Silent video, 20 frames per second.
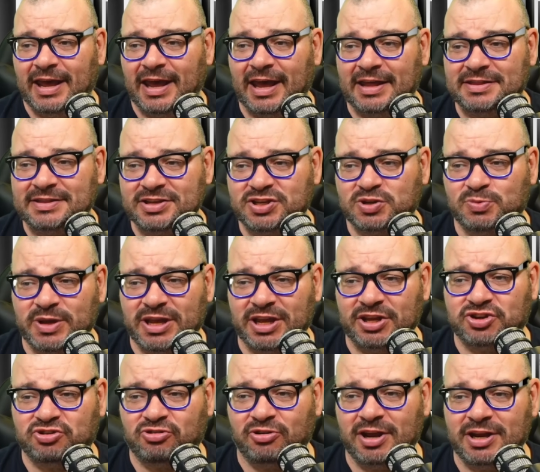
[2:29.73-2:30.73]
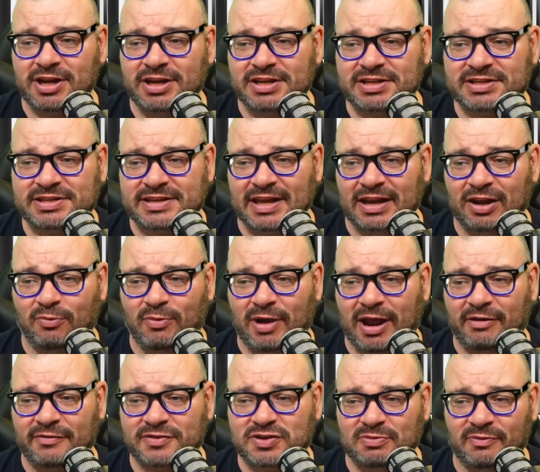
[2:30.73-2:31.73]
This week in training, he's still
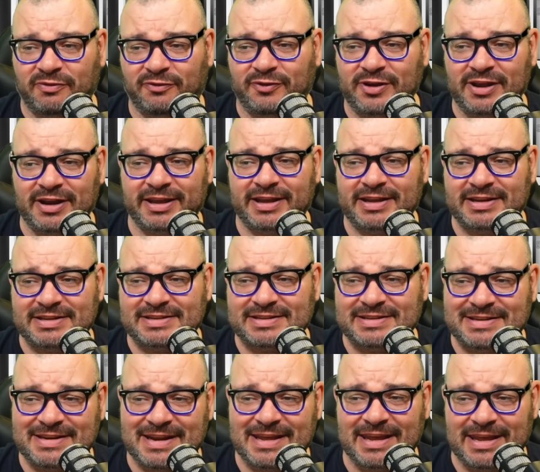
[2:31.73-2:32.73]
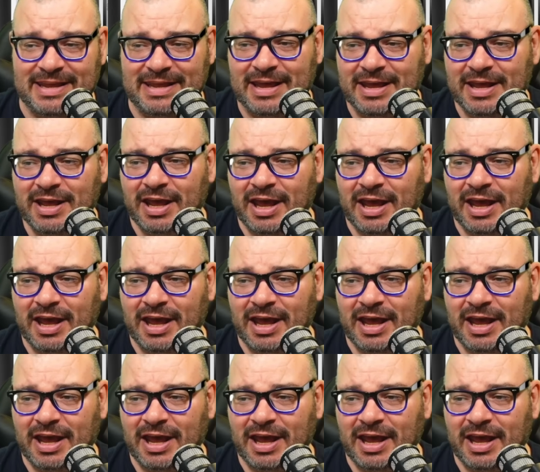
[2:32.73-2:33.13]
aware of some feeling in his knee.